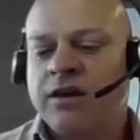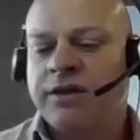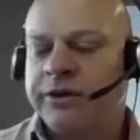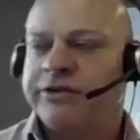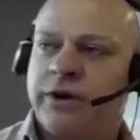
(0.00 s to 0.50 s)

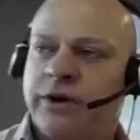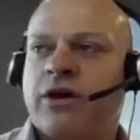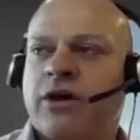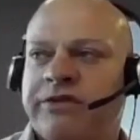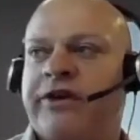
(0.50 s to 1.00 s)
there is direct
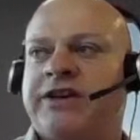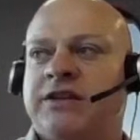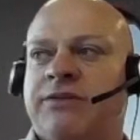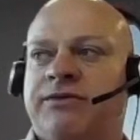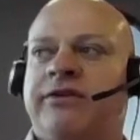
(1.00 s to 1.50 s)

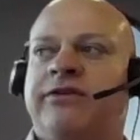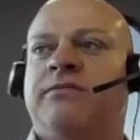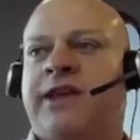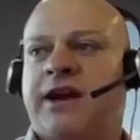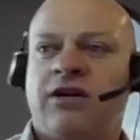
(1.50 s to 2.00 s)
observational evidence
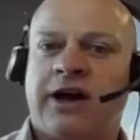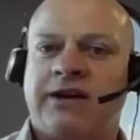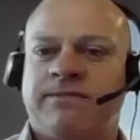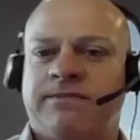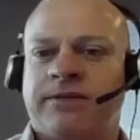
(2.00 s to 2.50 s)
from
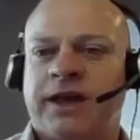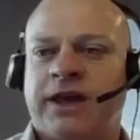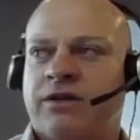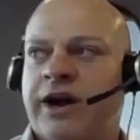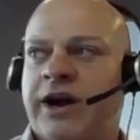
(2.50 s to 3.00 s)
satellite
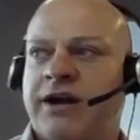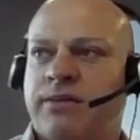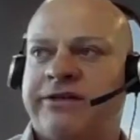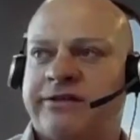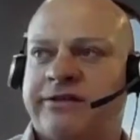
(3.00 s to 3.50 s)
and
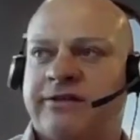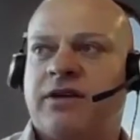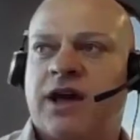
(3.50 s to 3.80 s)
ground-based